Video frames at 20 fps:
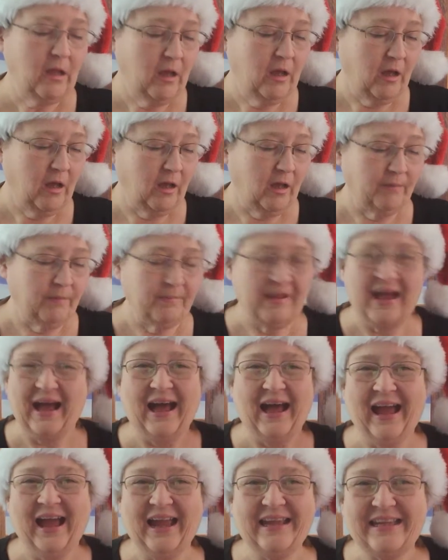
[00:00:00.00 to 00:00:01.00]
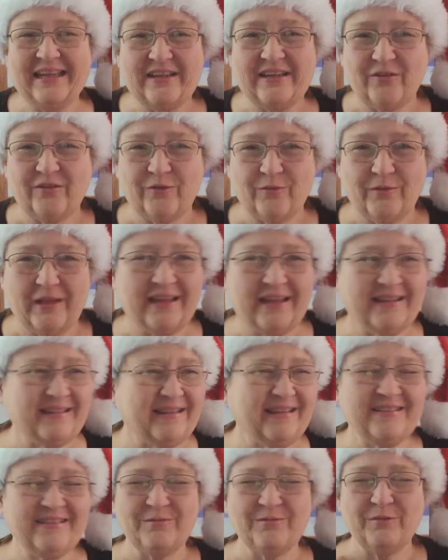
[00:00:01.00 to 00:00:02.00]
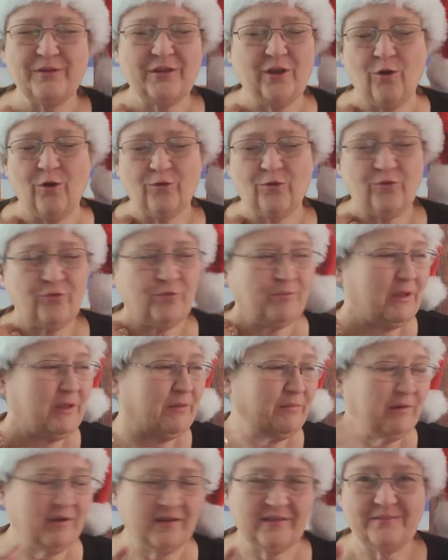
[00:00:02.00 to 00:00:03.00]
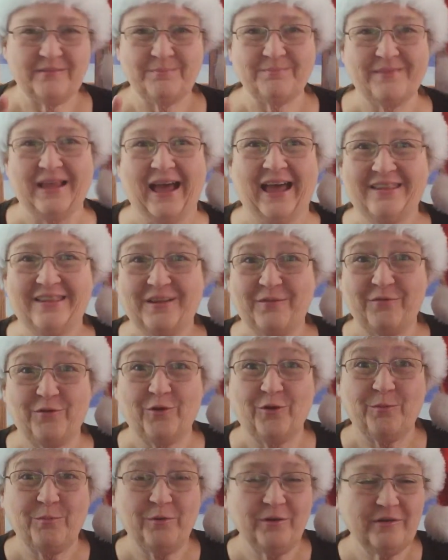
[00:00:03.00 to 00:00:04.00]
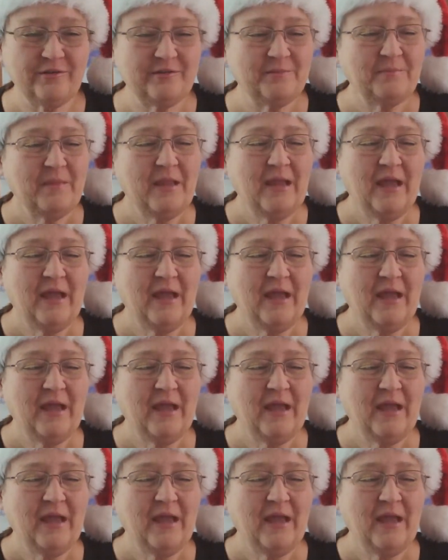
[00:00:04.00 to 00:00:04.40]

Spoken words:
I can't do that. That's really hard for me because I love cookbooks.